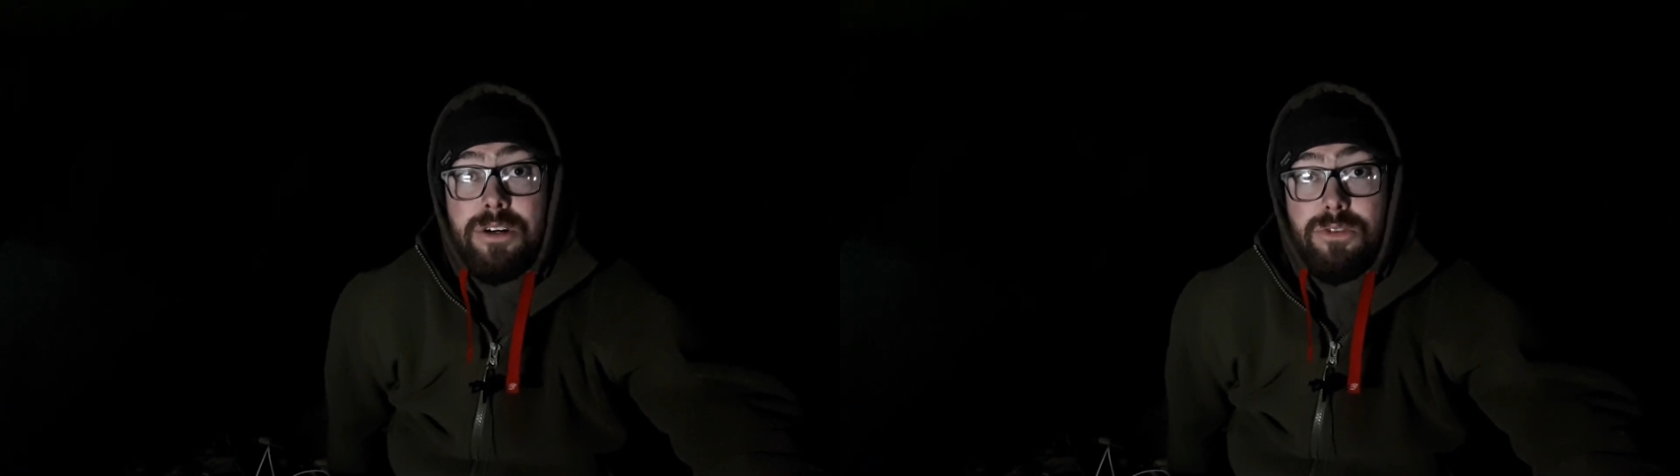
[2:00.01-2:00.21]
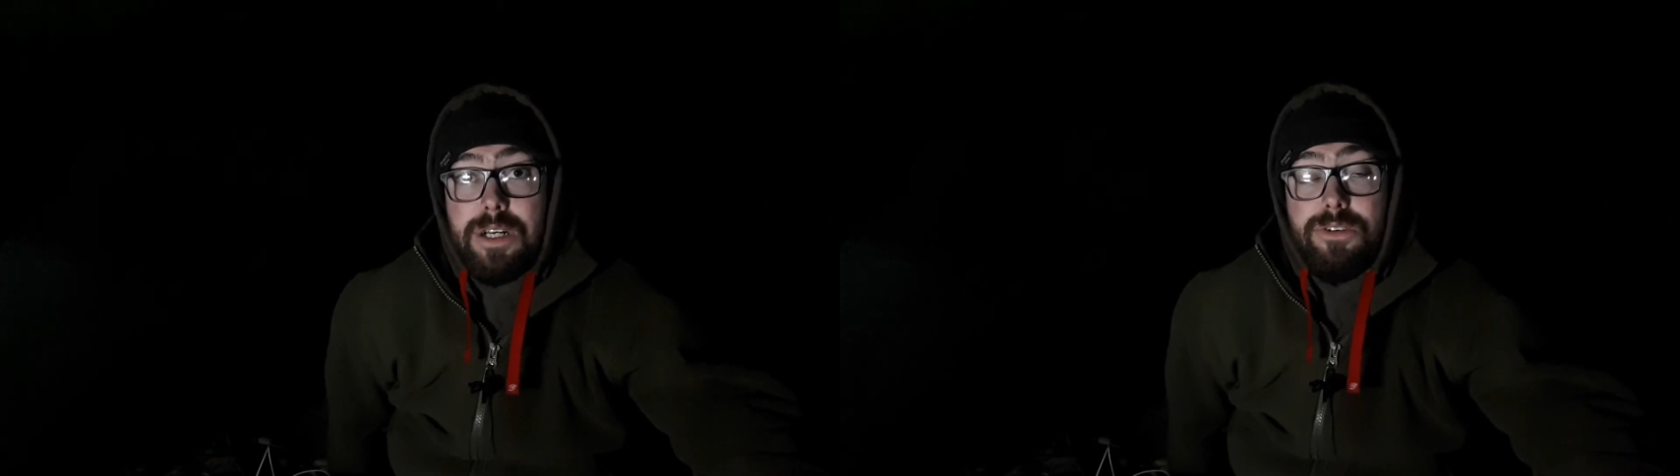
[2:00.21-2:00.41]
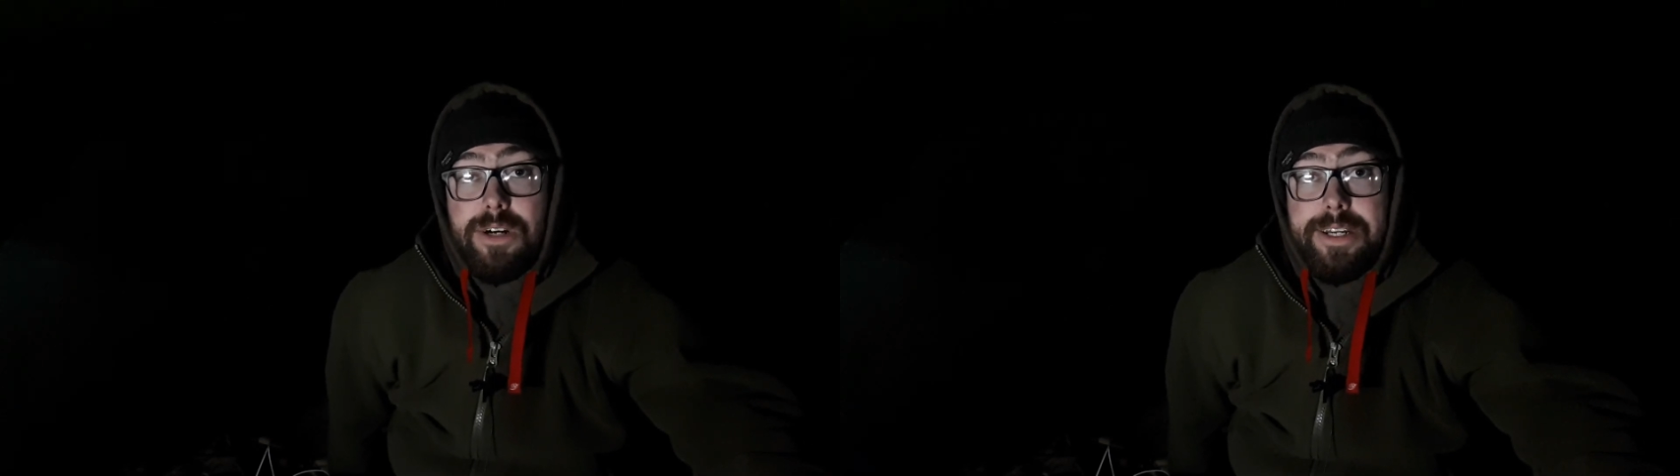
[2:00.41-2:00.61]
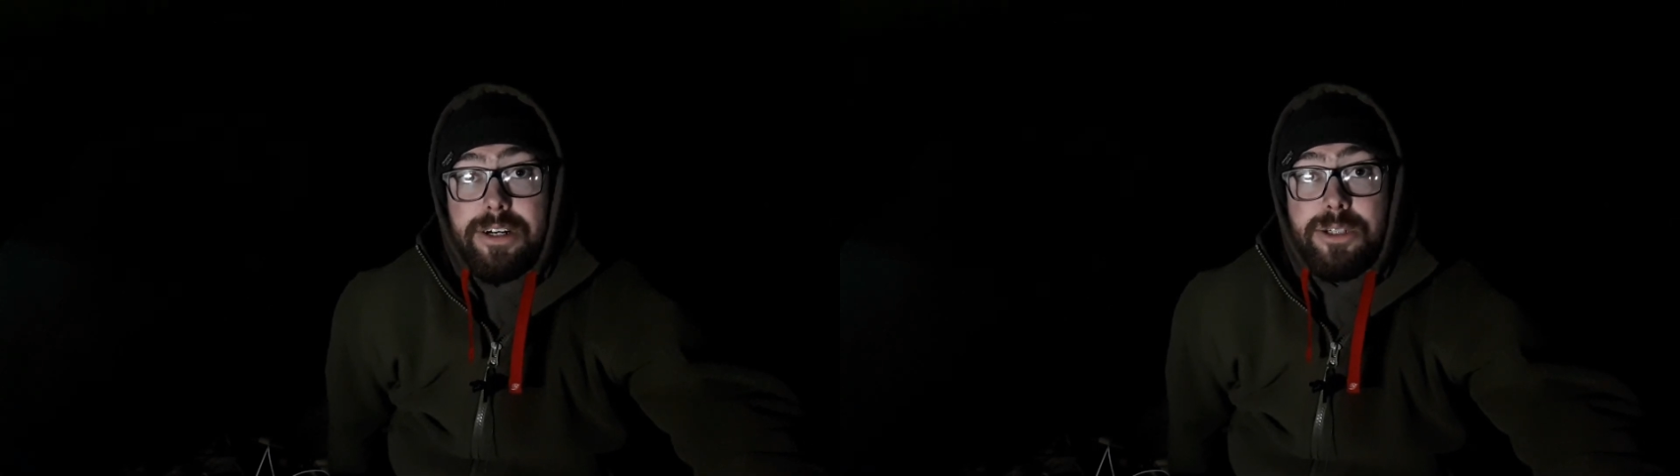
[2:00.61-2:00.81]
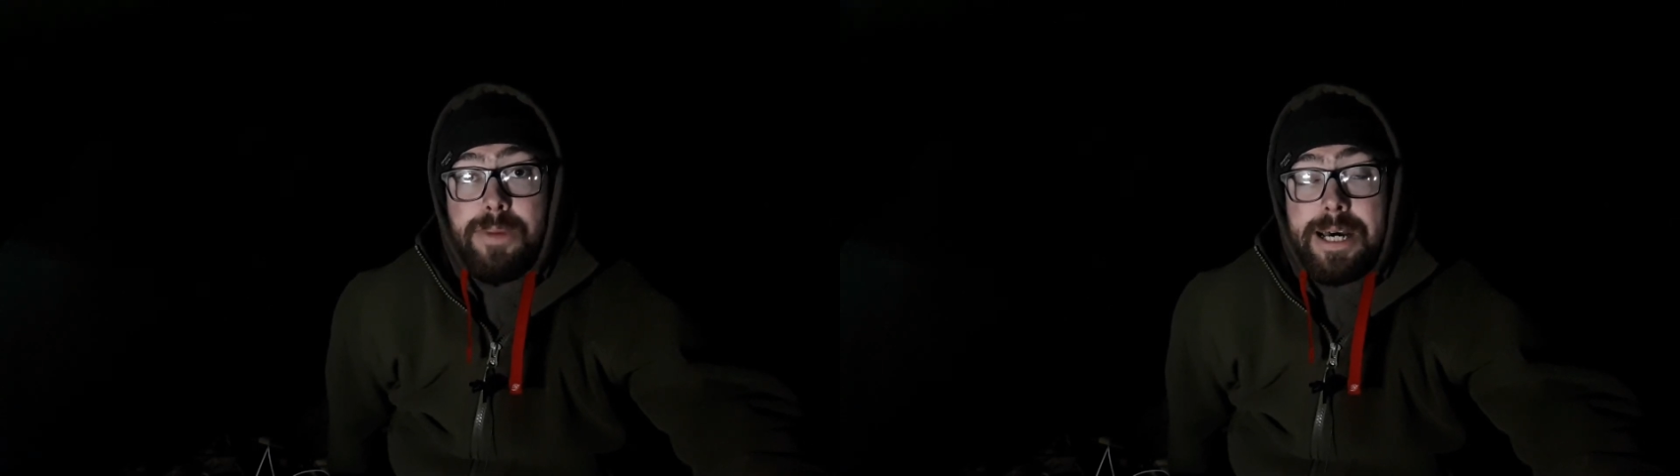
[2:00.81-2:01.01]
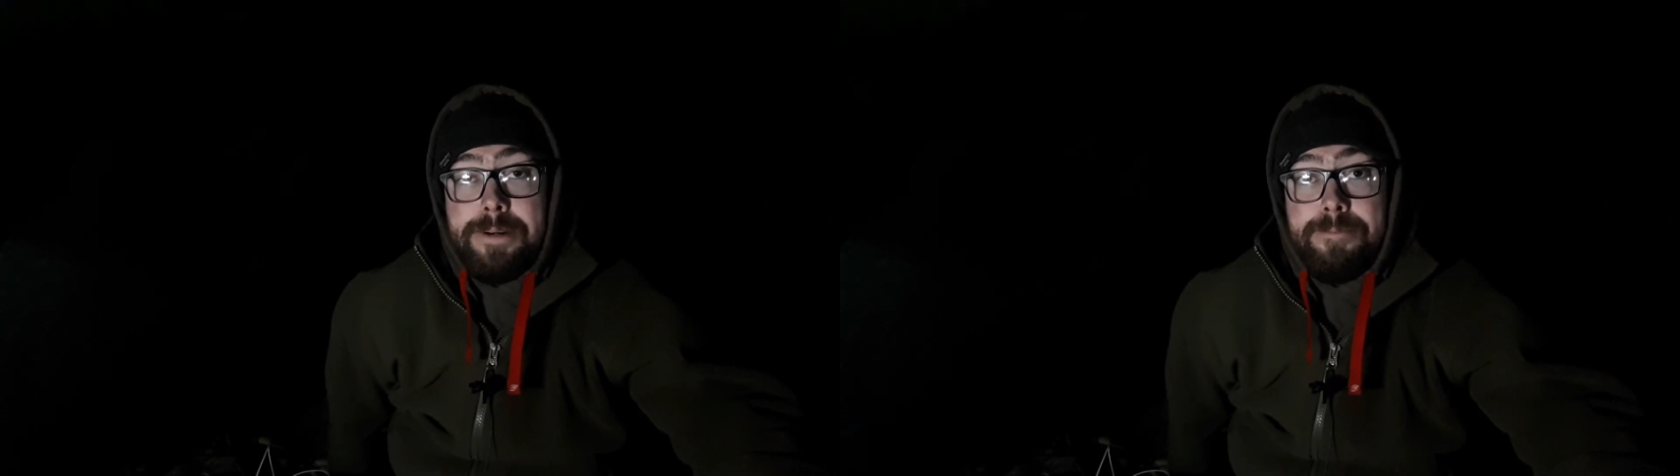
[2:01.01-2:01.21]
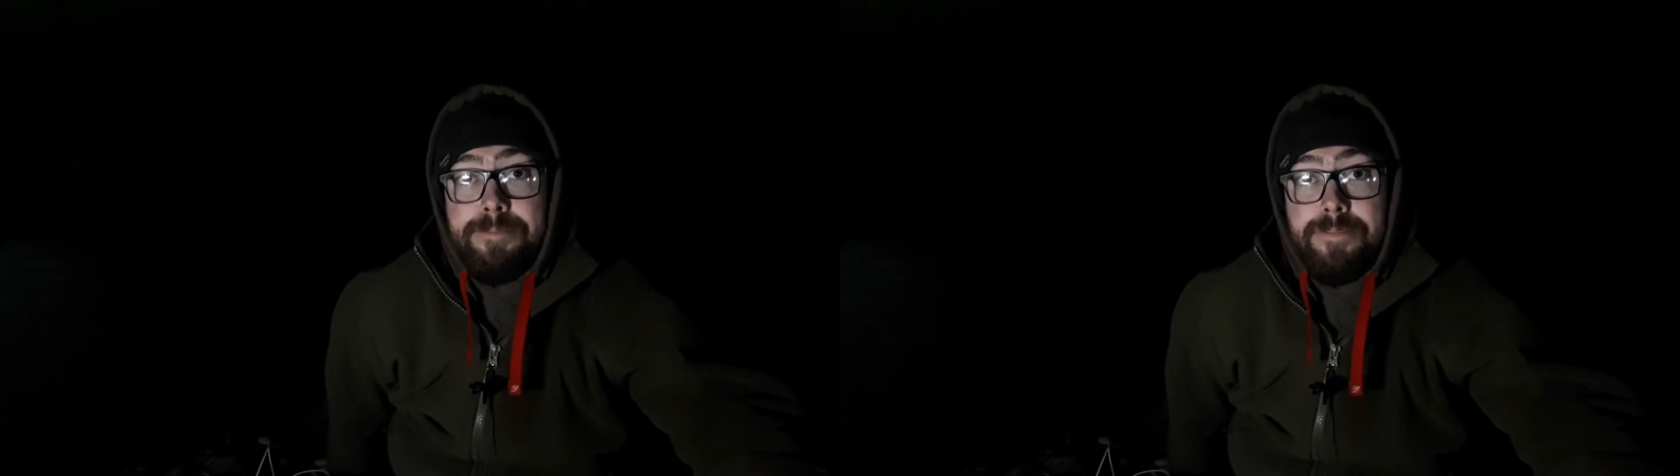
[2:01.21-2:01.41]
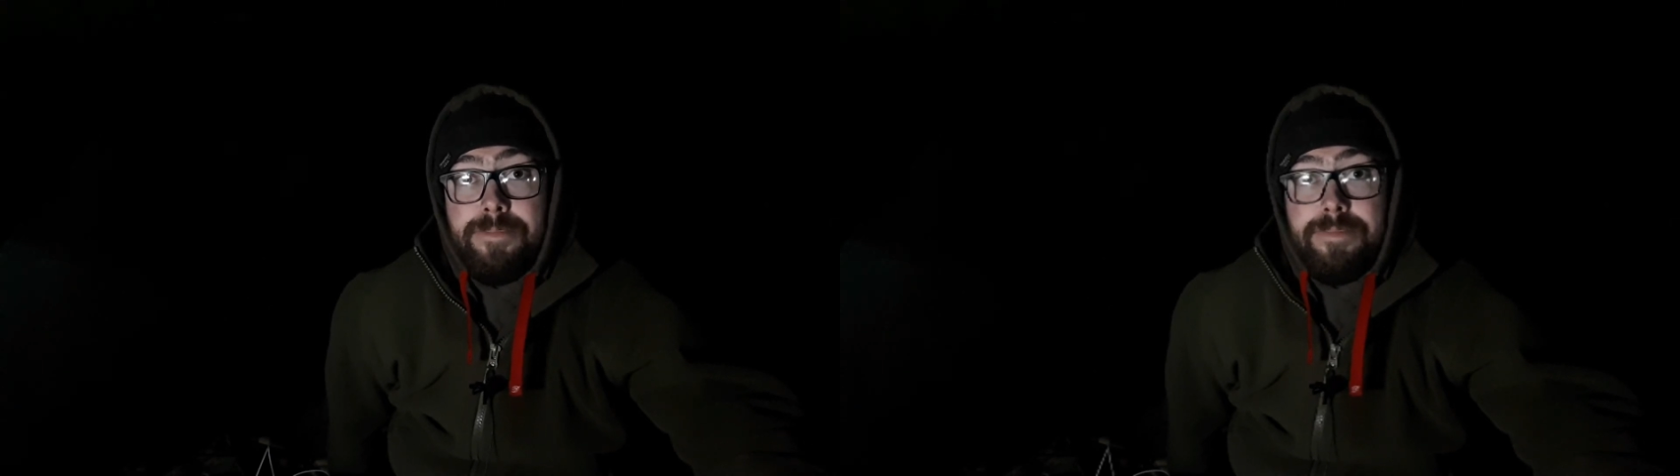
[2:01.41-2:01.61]
Really, really nice pattern.
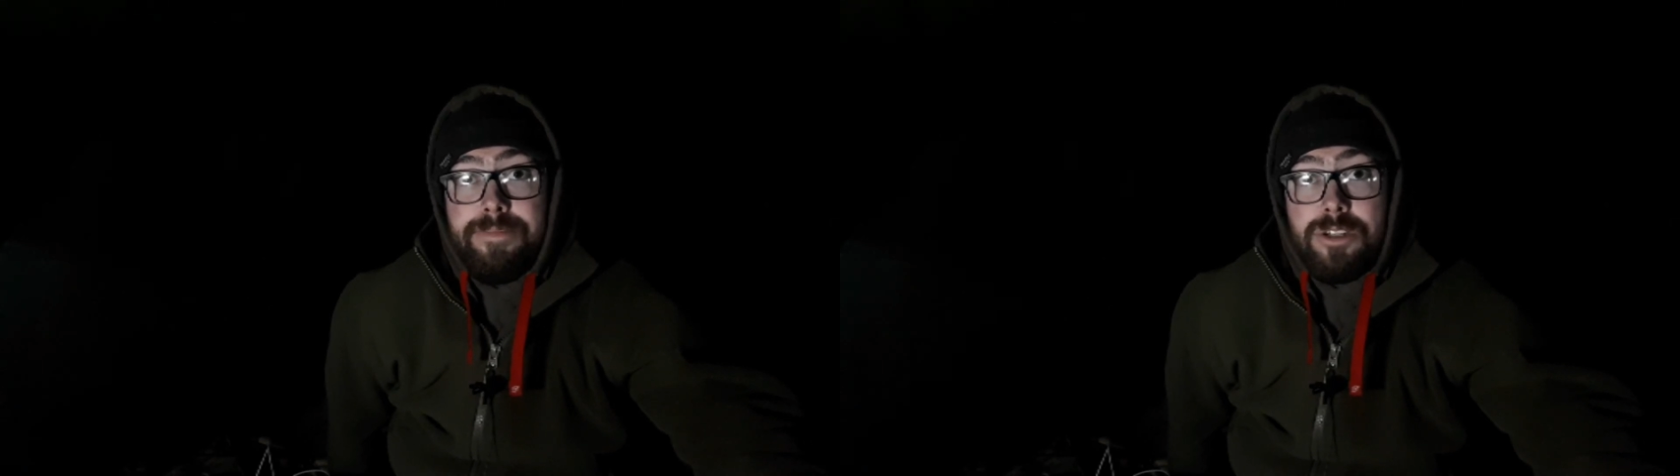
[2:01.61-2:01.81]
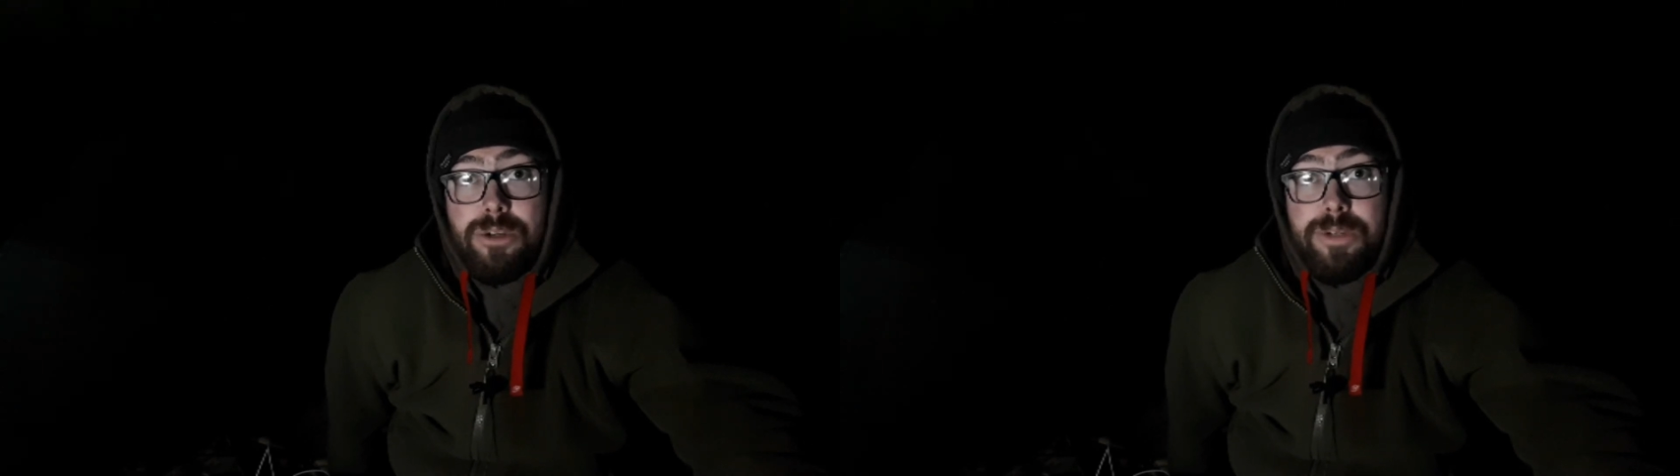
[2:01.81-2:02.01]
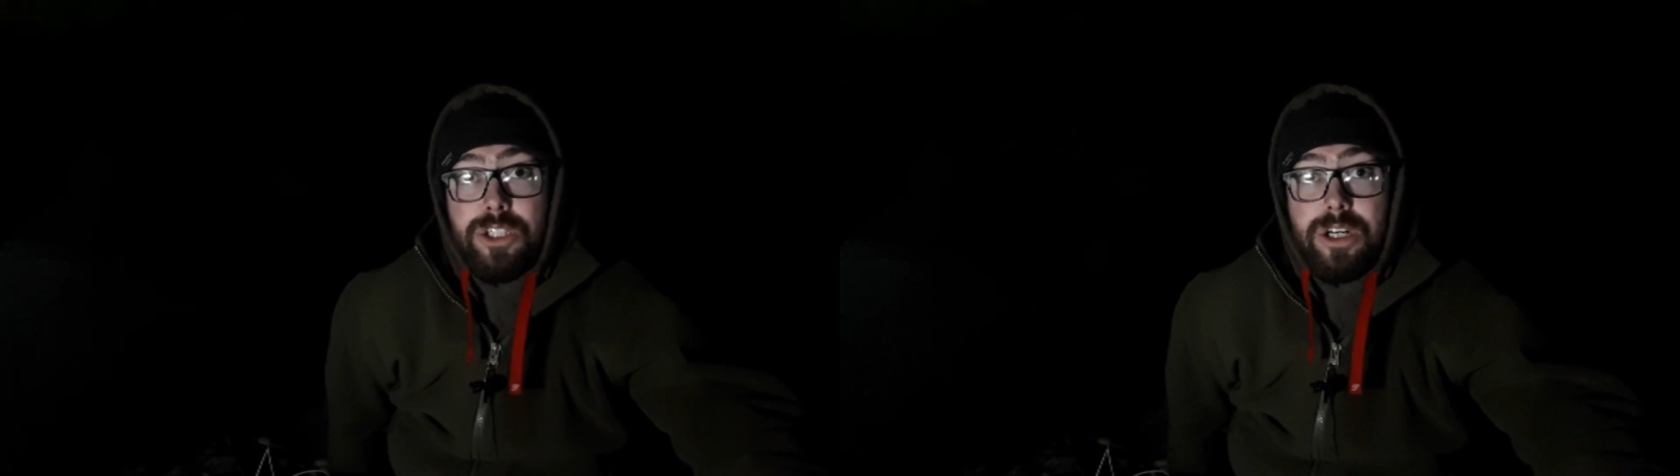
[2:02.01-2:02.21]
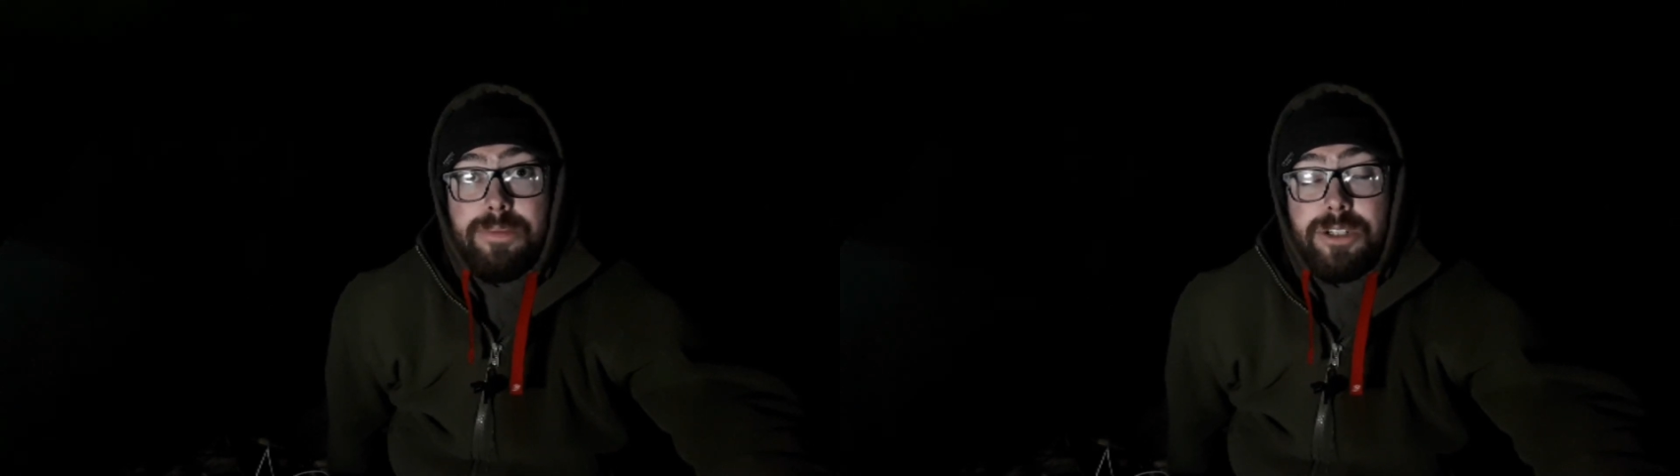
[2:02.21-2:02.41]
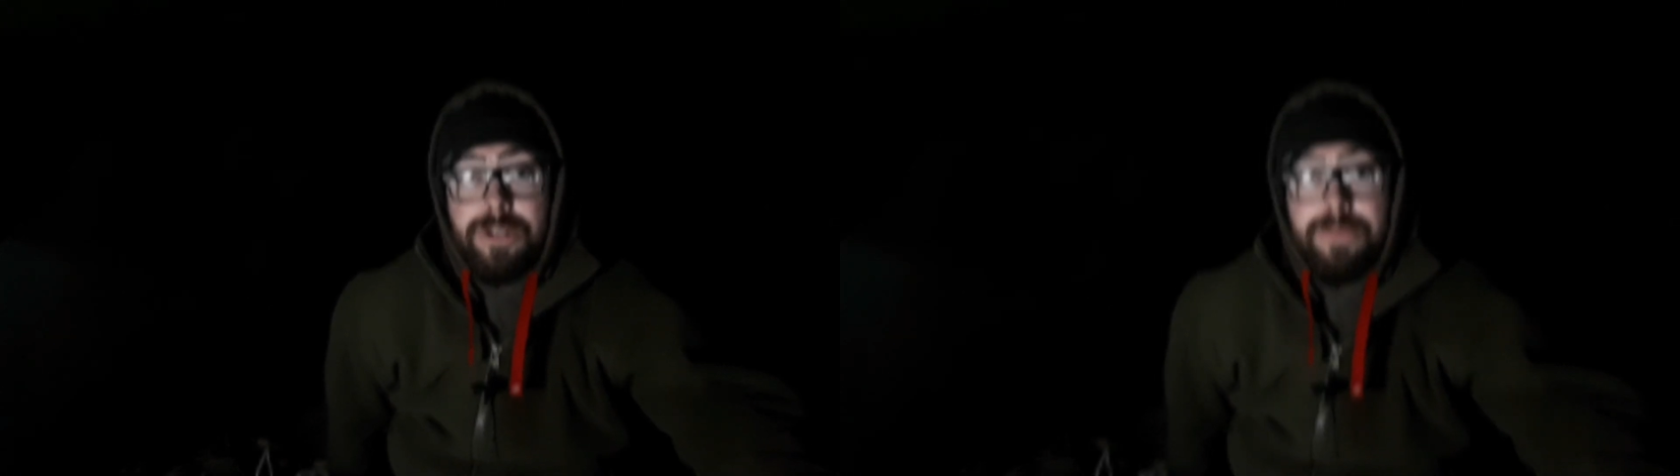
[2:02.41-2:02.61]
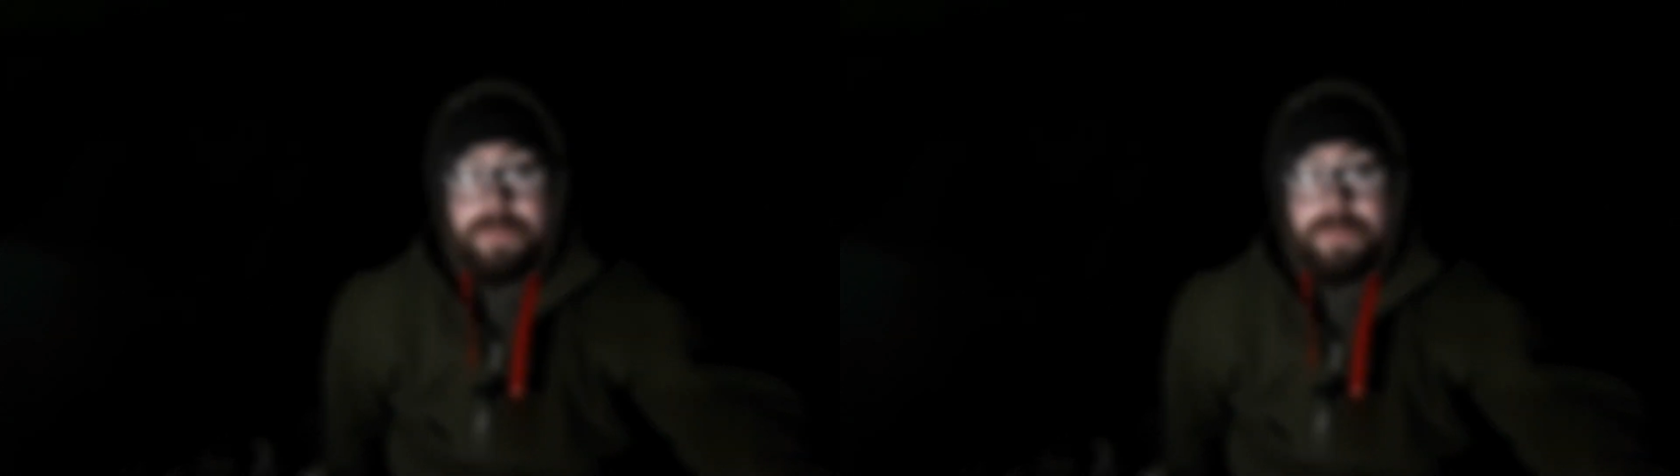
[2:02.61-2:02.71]
Super sharp too.